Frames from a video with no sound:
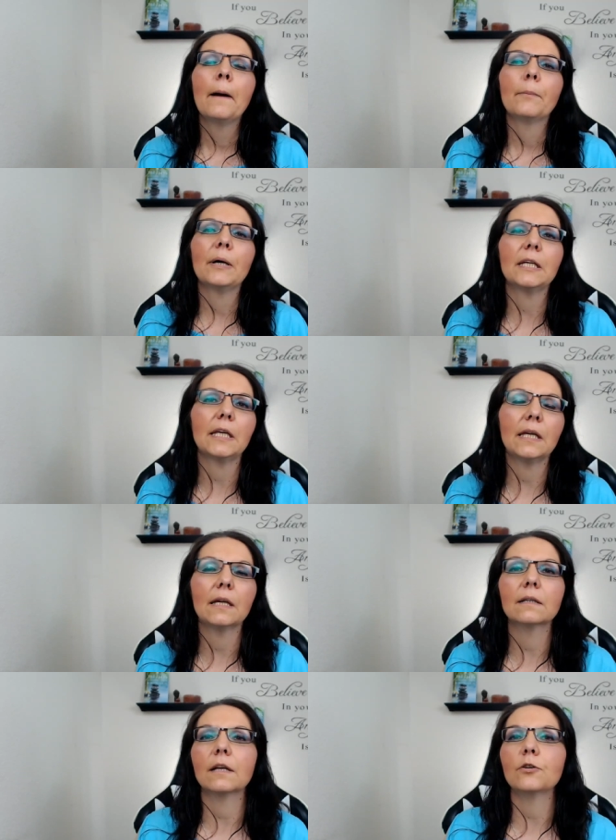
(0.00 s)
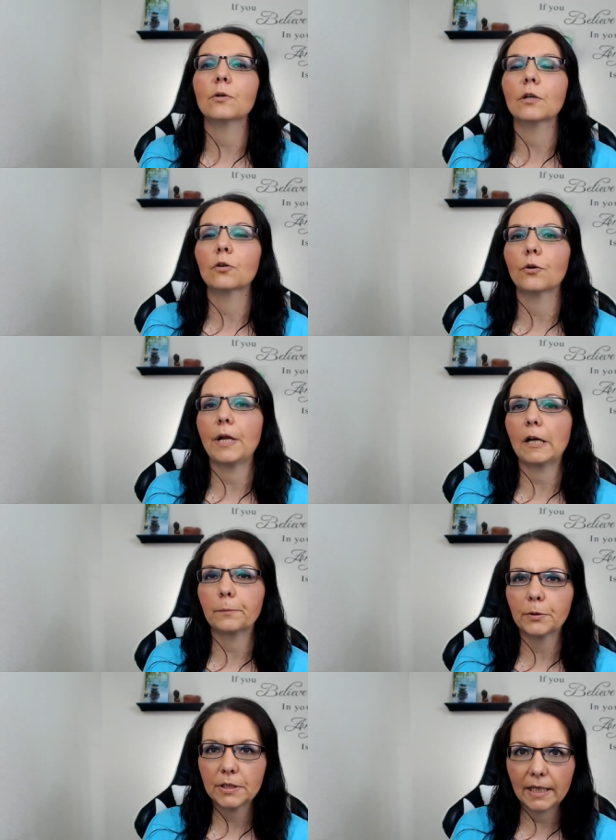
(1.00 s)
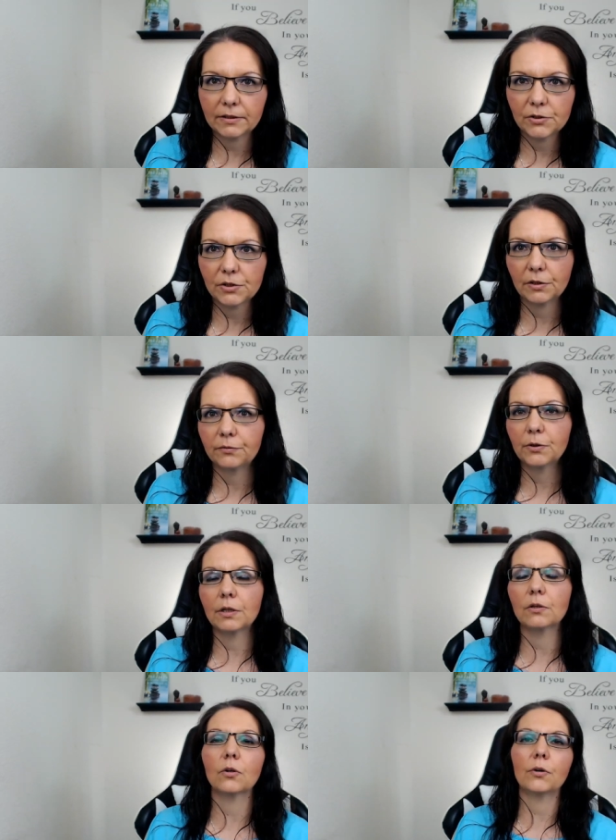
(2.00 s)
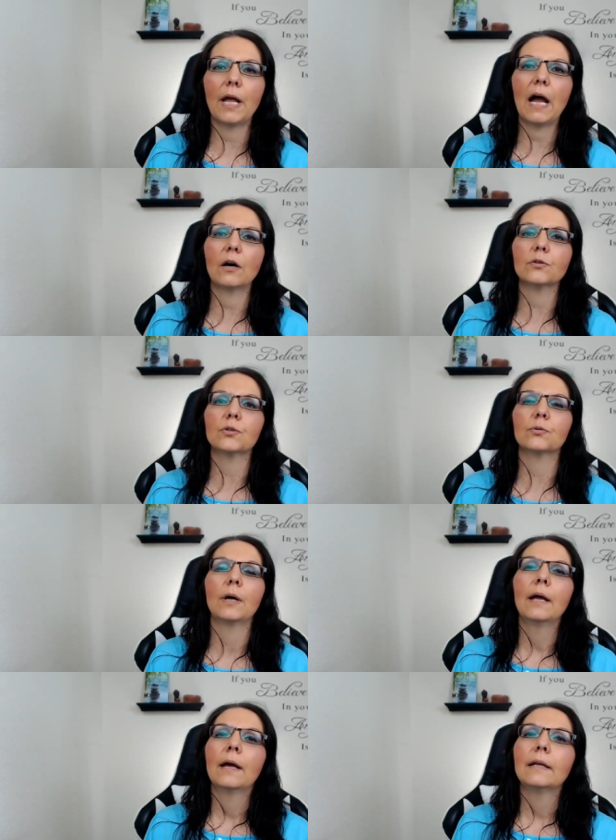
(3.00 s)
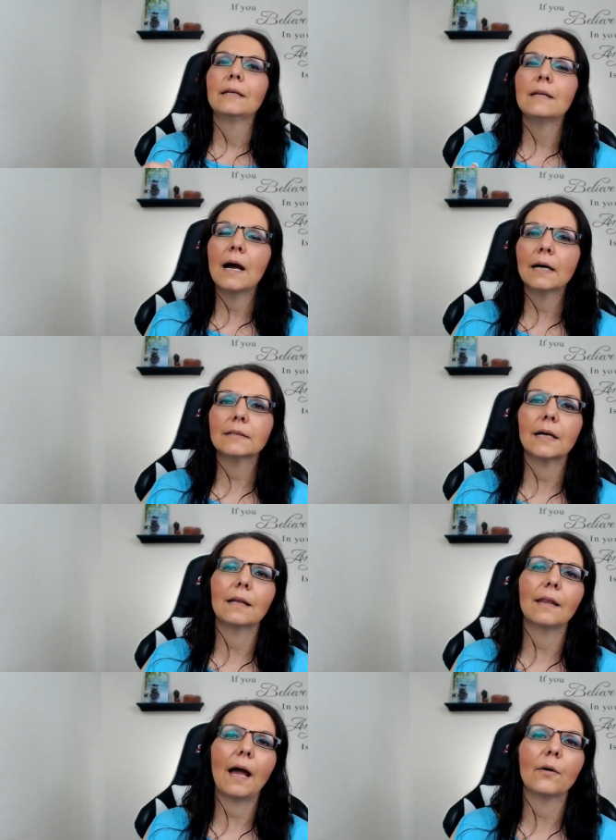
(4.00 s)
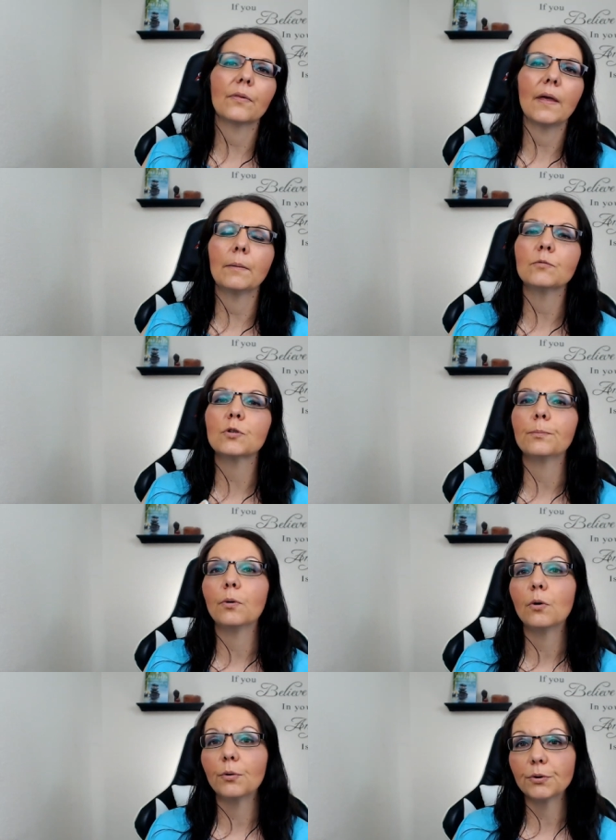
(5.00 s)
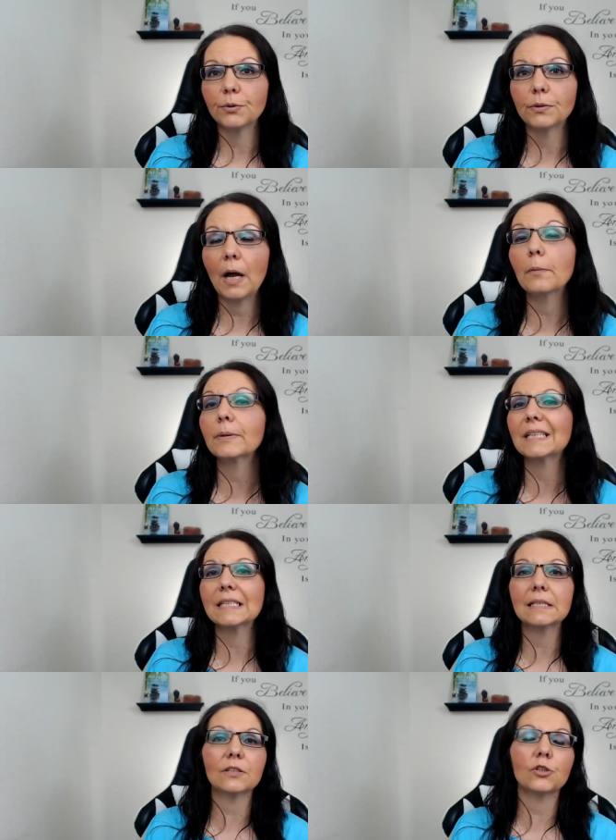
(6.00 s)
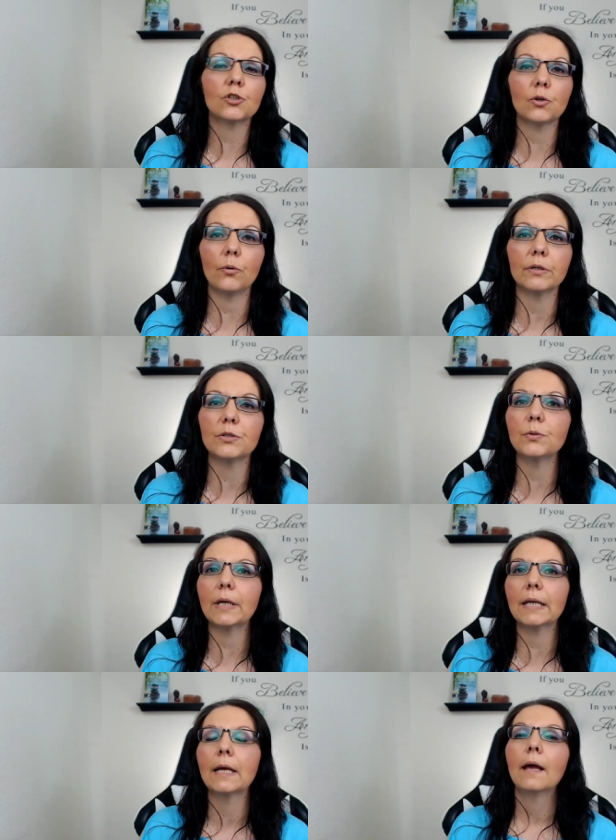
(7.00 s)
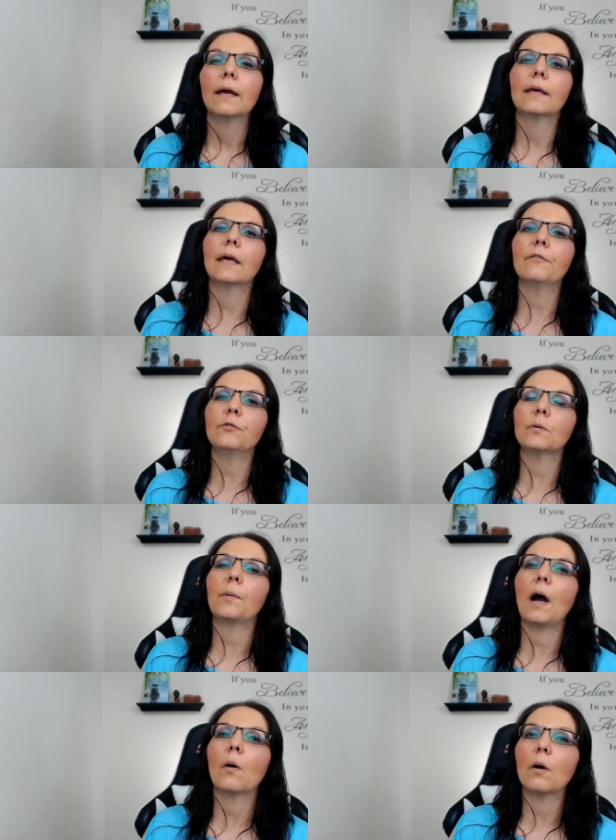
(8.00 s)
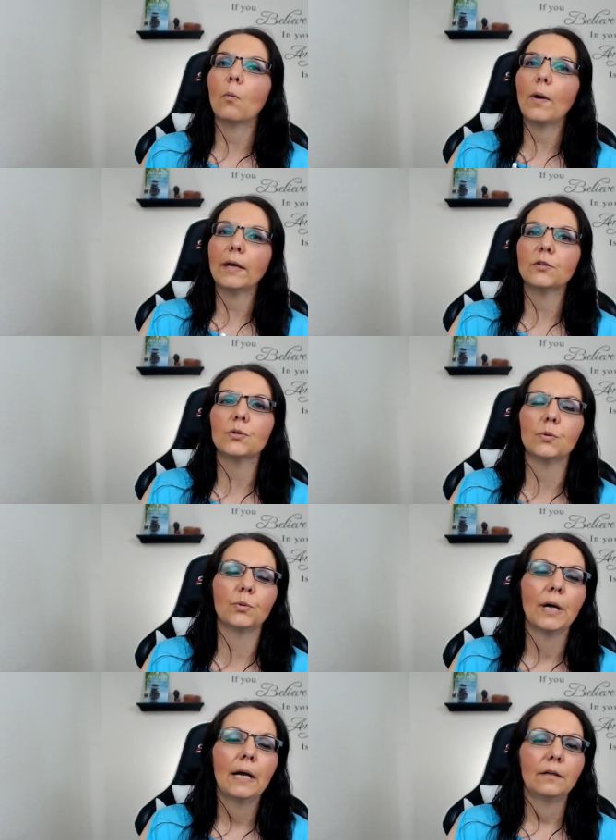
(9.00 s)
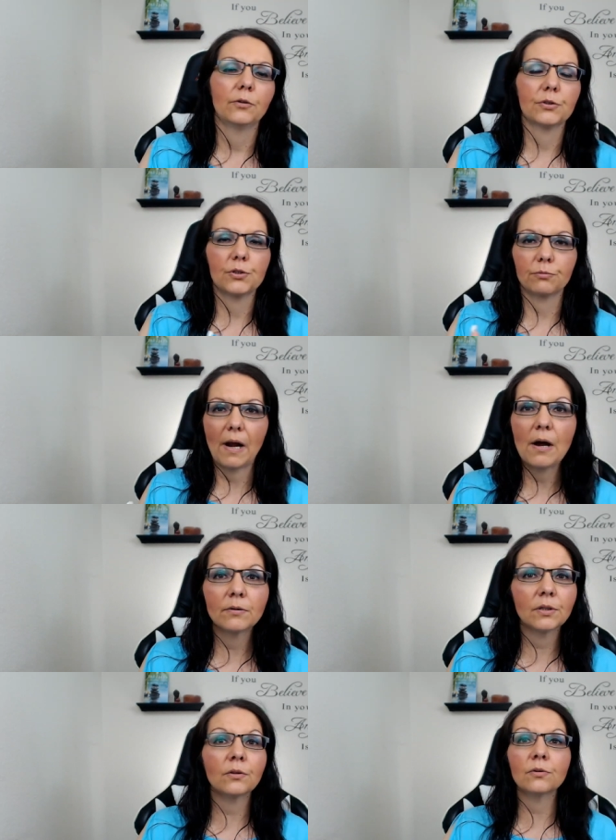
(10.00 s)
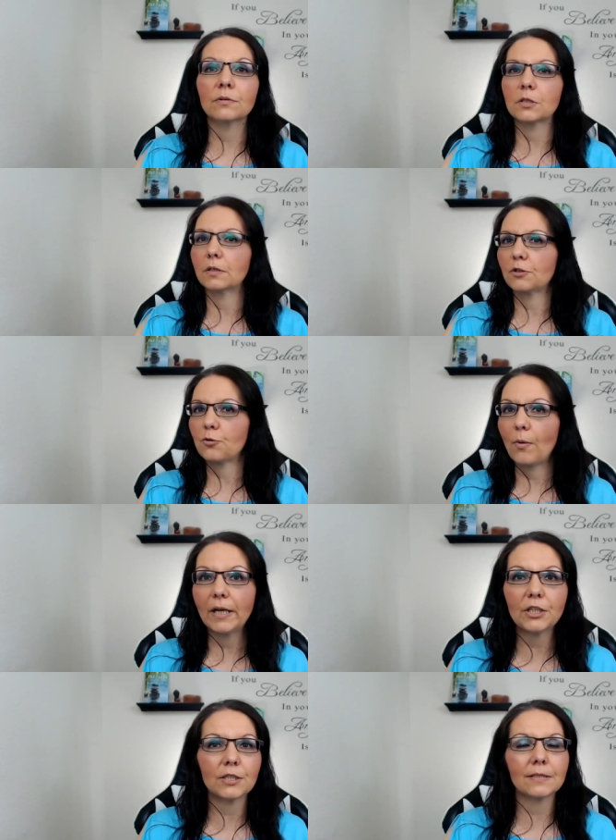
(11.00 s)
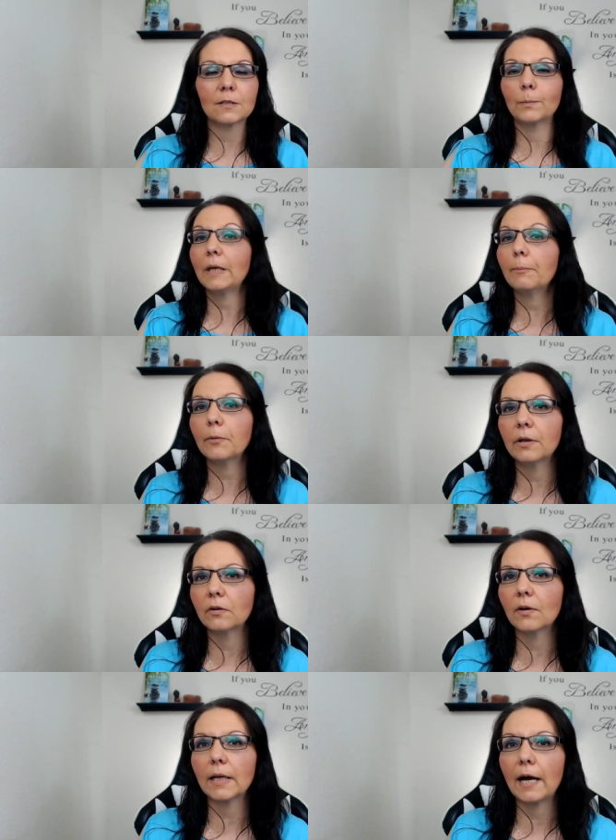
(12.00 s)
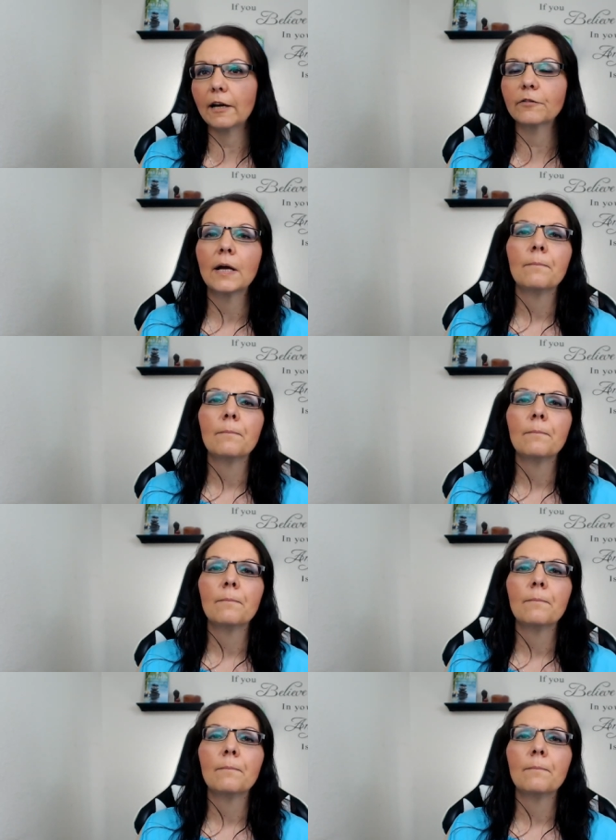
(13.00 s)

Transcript: But here, then you can learn how to protect yourself. You can learn how to not allow them to pull you down because it's a choice. You can give your power away to your surrounding situations, people in your life